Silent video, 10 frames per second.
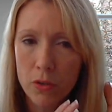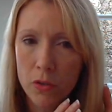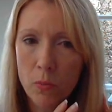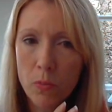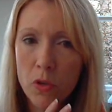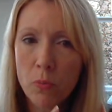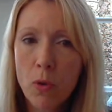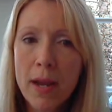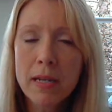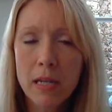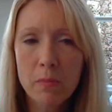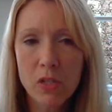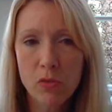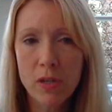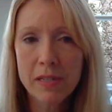your brain
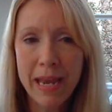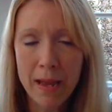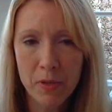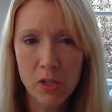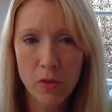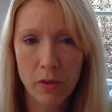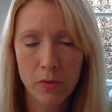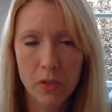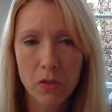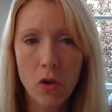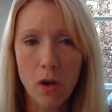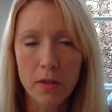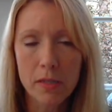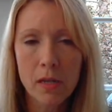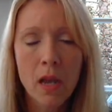chemistry adapts to those
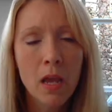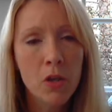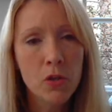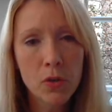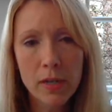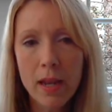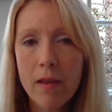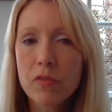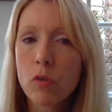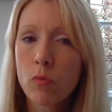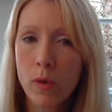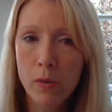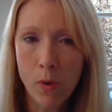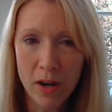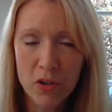thoughts. You're going to have to
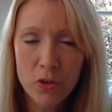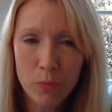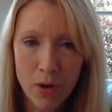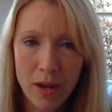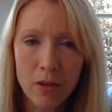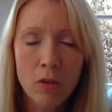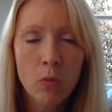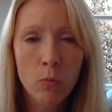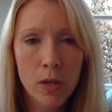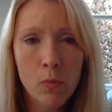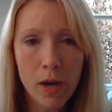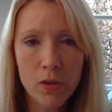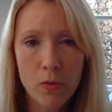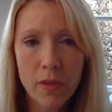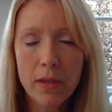rewire your brain, rewire
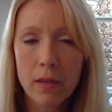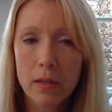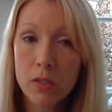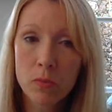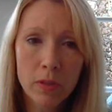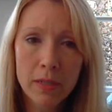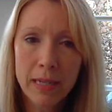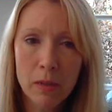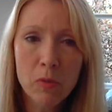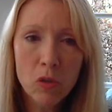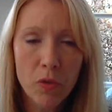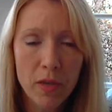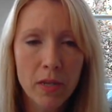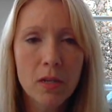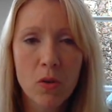your thinking. It's really a chemical
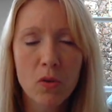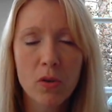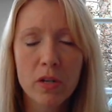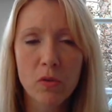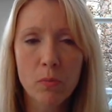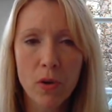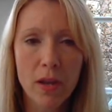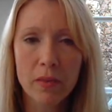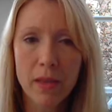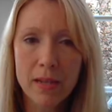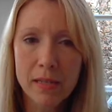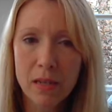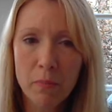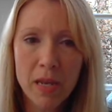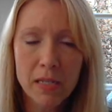thing going on in your brain, and that's
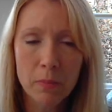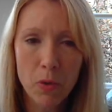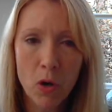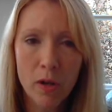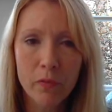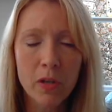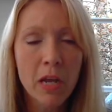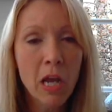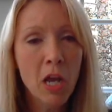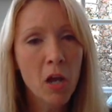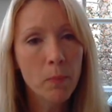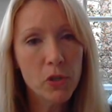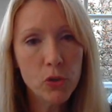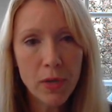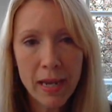the amazing part of it.
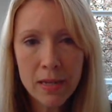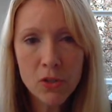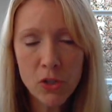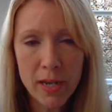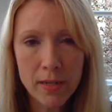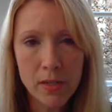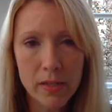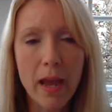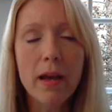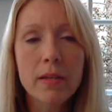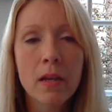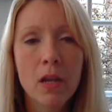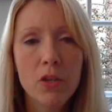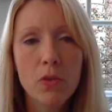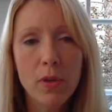But you can change that.
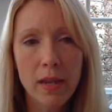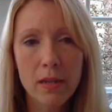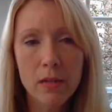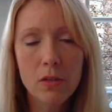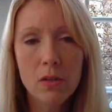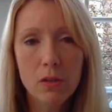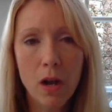You can